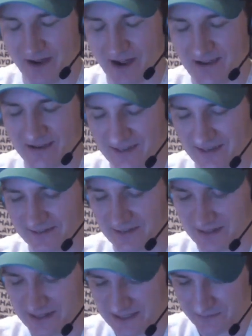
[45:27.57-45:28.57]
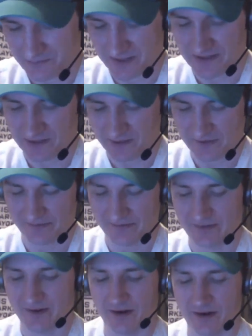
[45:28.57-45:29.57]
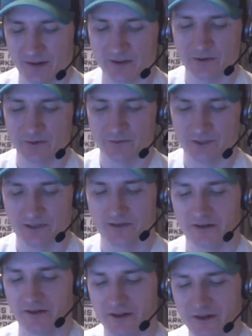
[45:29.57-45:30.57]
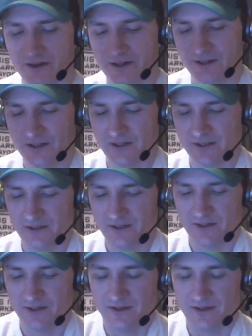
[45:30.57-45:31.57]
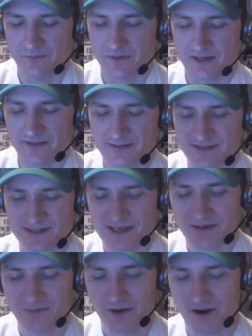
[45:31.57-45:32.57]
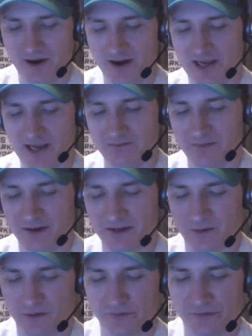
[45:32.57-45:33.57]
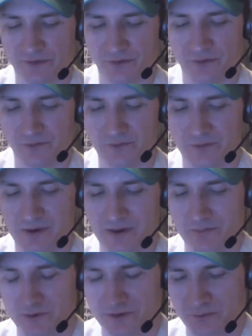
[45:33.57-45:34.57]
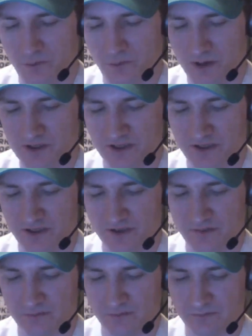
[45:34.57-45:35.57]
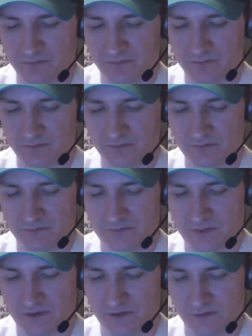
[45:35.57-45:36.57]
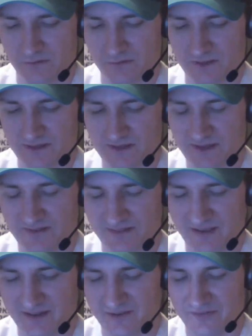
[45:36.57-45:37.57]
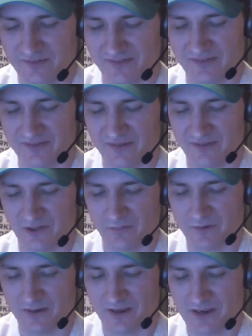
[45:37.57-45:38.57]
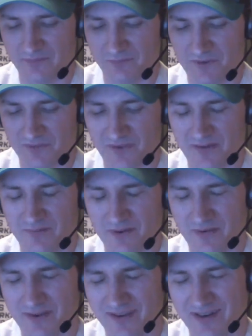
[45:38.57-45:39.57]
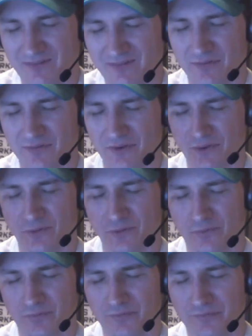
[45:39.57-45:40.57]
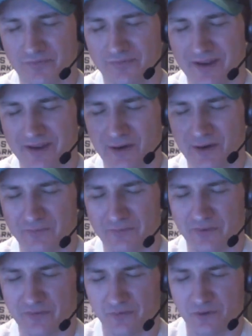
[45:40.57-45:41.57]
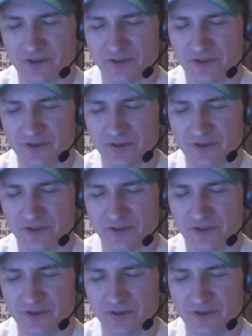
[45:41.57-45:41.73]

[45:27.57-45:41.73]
I get that he's been here his entire career. But at the same time, I also remembered watching him, yes, he's had a good season this year, but I get ever so scared of the streaky